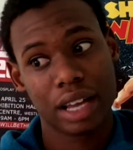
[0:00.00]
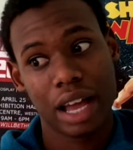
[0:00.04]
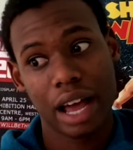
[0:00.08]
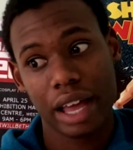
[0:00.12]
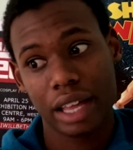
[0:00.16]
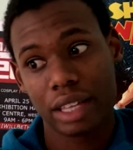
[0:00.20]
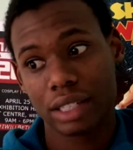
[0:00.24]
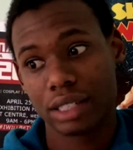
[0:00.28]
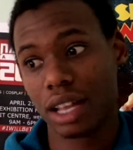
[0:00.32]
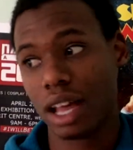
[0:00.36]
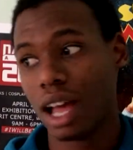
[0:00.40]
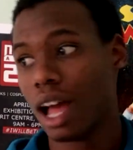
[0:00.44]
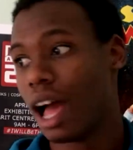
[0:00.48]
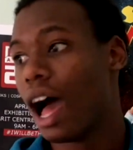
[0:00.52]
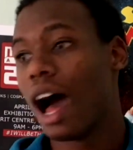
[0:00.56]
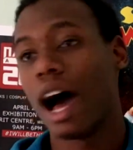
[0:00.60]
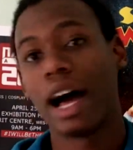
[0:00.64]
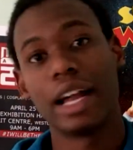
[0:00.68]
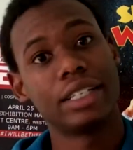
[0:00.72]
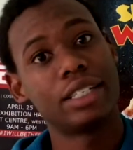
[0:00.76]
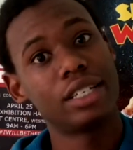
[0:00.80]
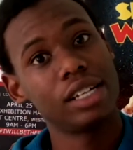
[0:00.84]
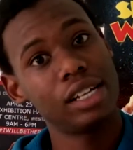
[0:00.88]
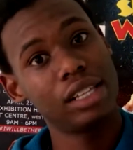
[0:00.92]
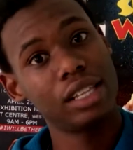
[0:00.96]
guys.
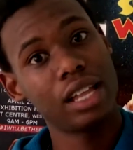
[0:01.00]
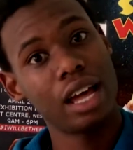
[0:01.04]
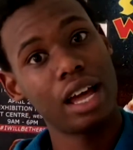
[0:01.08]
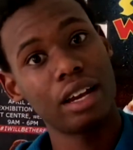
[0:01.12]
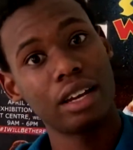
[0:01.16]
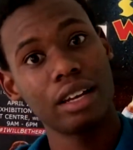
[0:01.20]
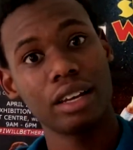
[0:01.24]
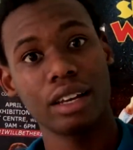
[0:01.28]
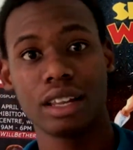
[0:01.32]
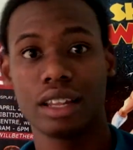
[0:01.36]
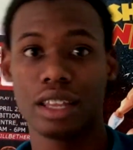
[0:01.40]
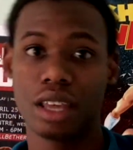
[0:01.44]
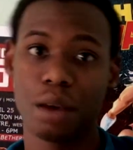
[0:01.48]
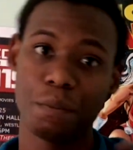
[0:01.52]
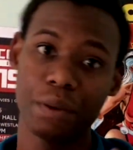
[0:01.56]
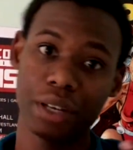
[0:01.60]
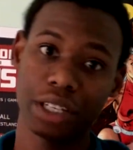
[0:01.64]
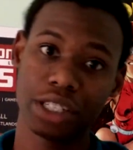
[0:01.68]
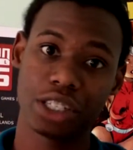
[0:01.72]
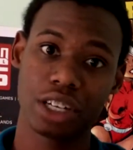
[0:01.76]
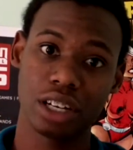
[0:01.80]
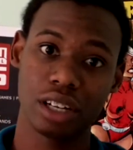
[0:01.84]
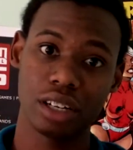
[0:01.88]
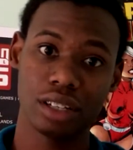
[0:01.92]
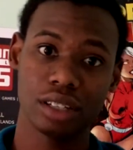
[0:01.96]
Until then, keep it
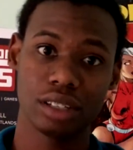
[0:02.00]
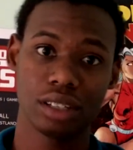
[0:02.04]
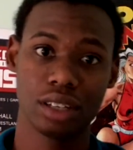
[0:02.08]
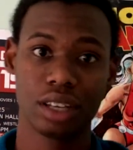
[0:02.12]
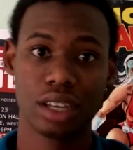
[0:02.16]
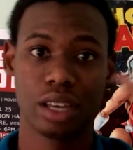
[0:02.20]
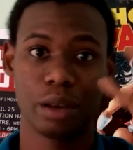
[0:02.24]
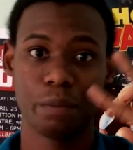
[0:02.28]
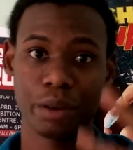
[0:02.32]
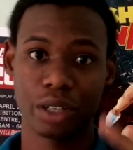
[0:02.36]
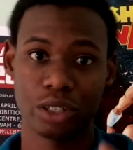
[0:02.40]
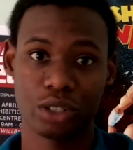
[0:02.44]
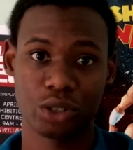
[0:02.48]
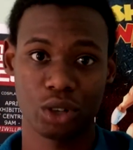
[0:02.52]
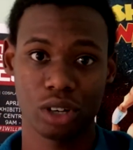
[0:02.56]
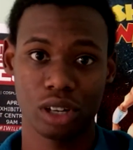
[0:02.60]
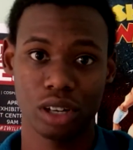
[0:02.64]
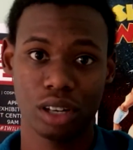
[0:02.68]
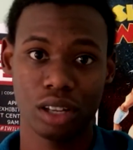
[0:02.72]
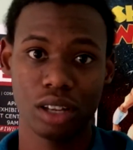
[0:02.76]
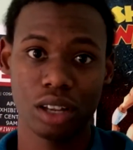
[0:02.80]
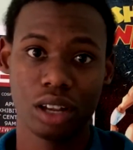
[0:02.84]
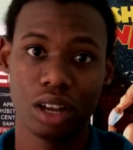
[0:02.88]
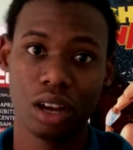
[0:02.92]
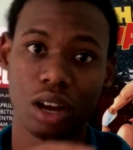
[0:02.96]
chill, keep it real.